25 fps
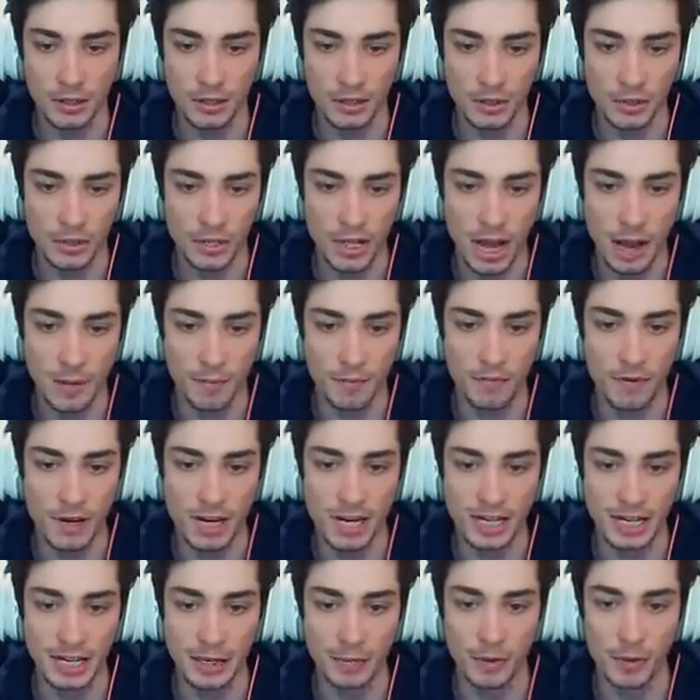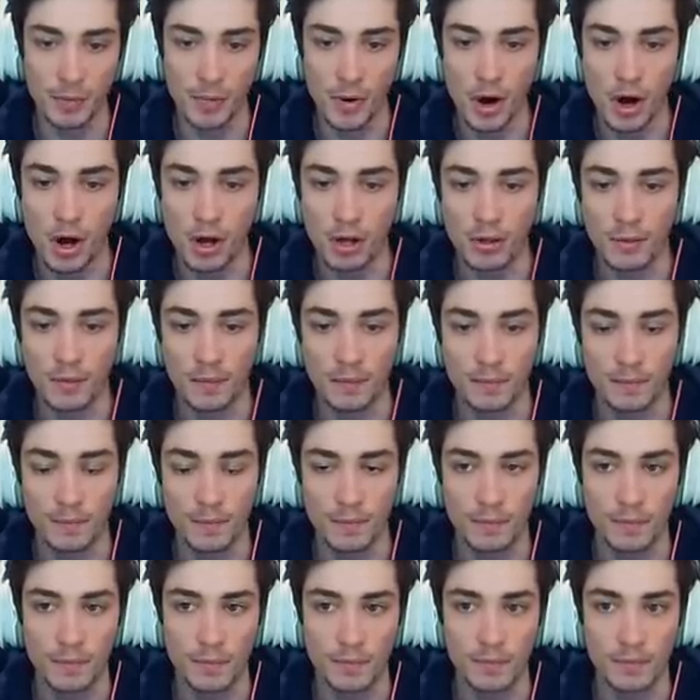going to stop feeding him the ball.
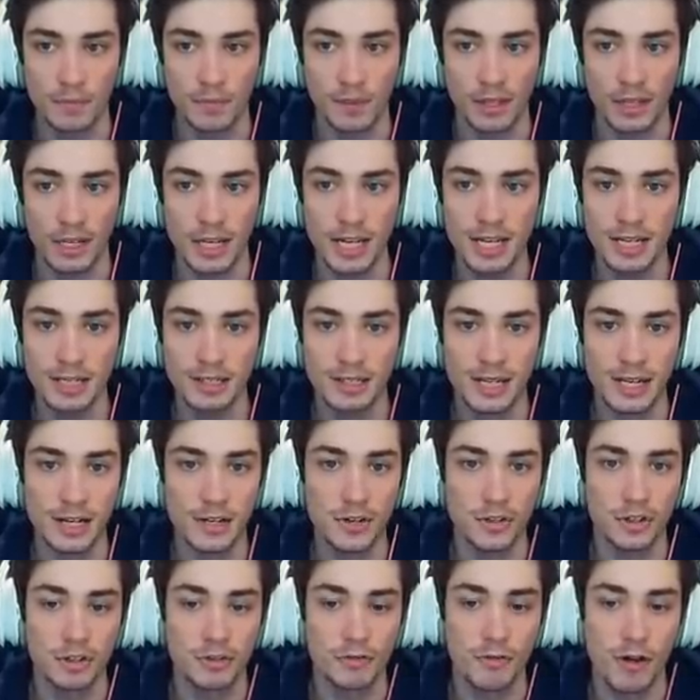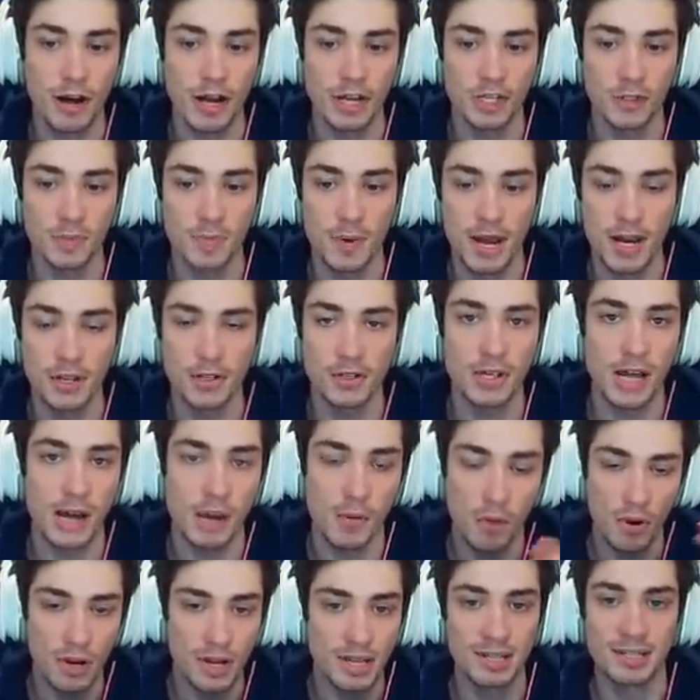He continues to find space. I
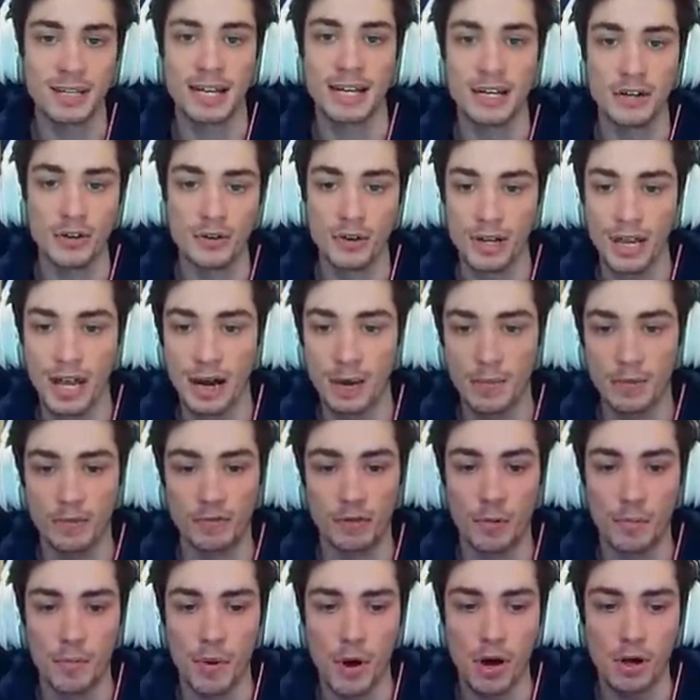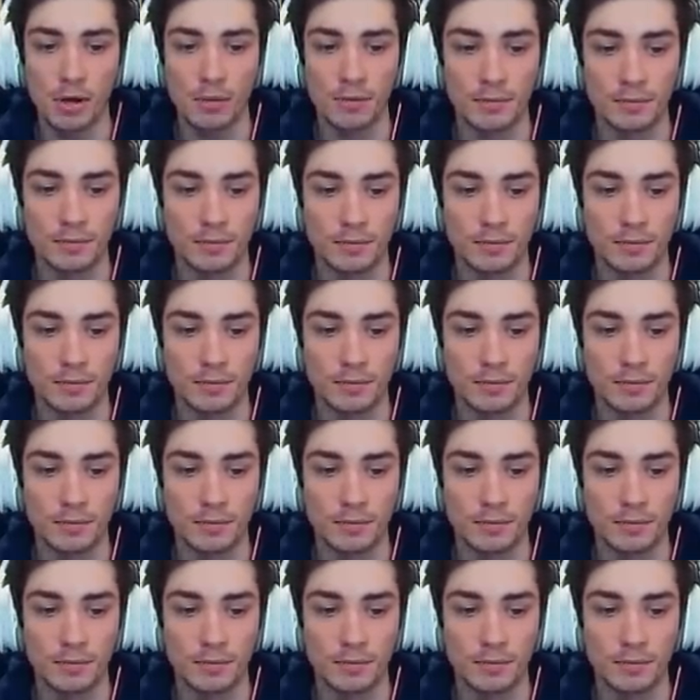will continue to get him the football.